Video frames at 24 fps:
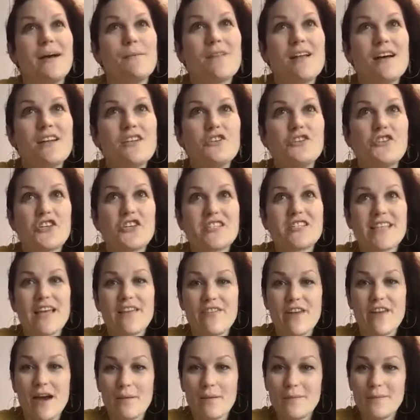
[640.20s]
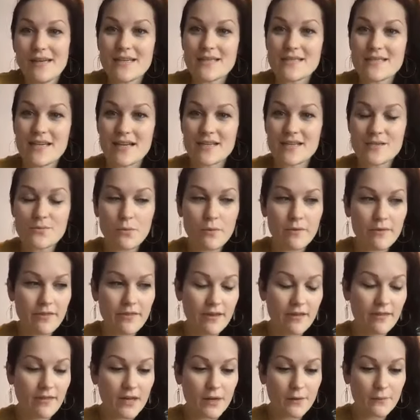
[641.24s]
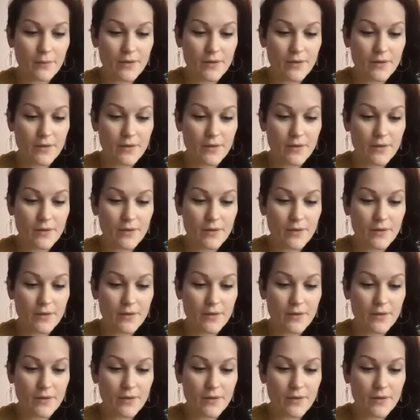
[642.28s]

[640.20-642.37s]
I'm glad you just said that because that's one thing that